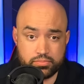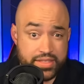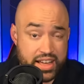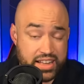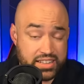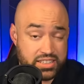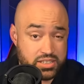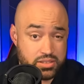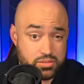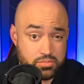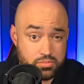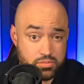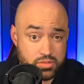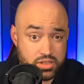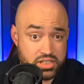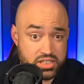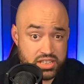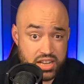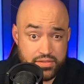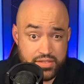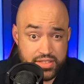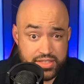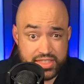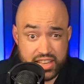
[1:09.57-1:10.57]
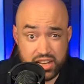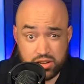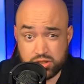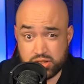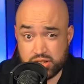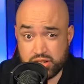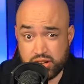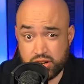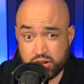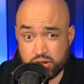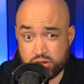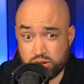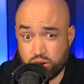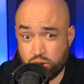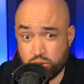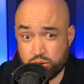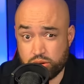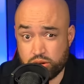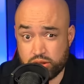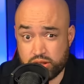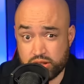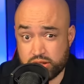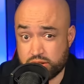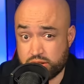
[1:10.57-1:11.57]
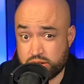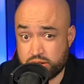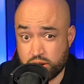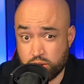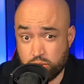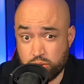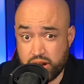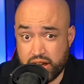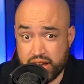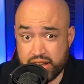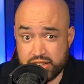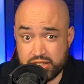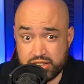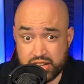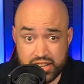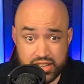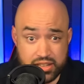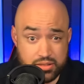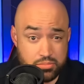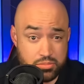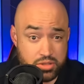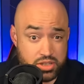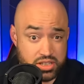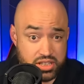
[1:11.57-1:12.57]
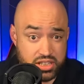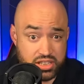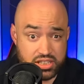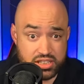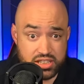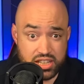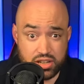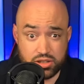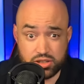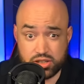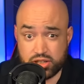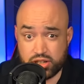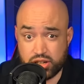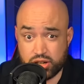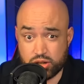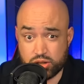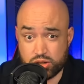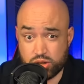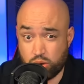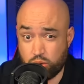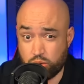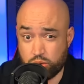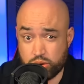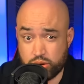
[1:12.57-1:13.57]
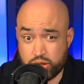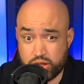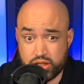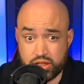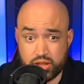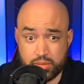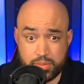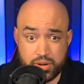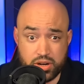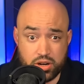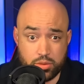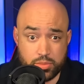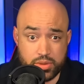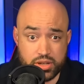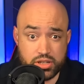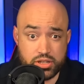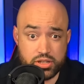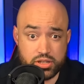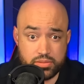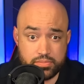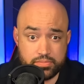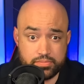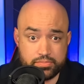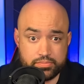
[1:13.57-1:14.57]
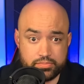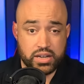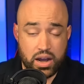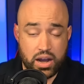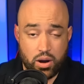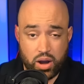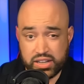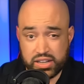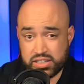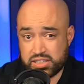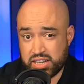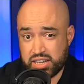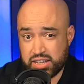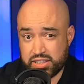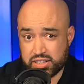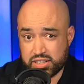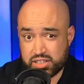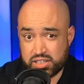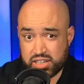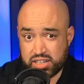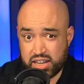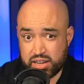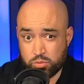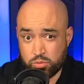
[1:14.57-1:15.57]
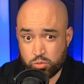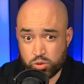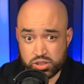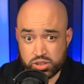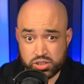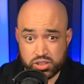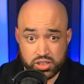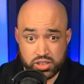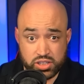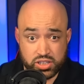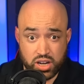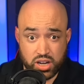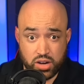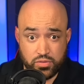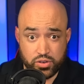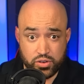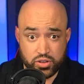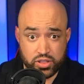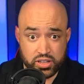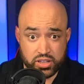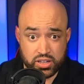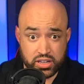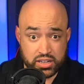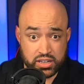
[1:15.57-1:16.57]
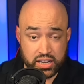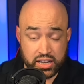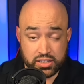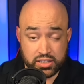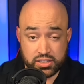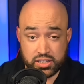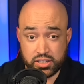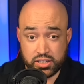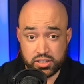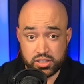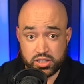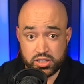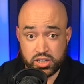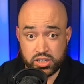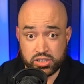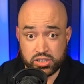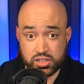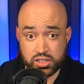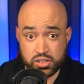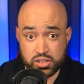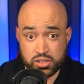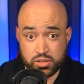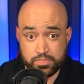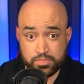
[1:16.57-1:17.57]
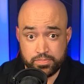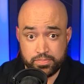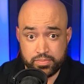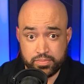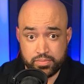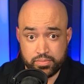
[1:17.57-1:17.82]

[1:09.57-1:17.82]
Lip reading: That's 7,000 years older than Stonehenge and 6,000 years older than the pyramids. Now, I say the site was discovered in the 1960s.